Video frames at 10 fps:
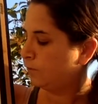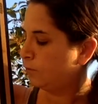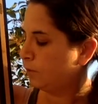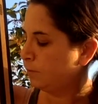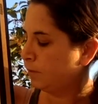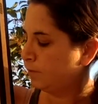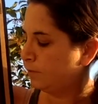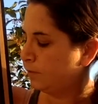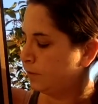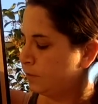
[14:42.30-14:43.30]
form of
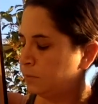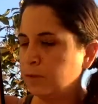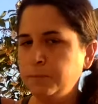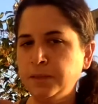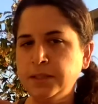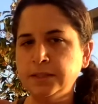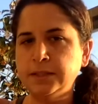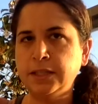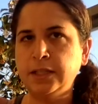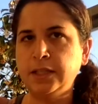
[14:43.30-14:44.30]
what this word means,
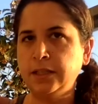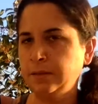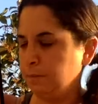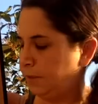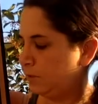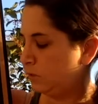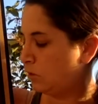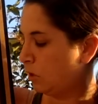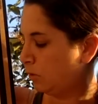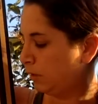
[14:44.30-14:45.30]
and it means
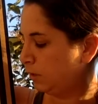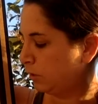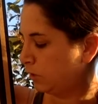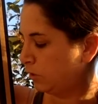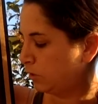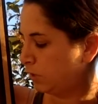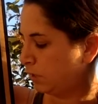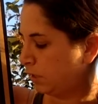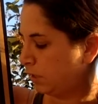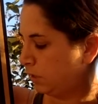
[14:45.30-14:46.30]
knowing or
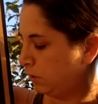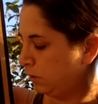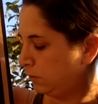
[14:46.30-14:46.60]
understanding.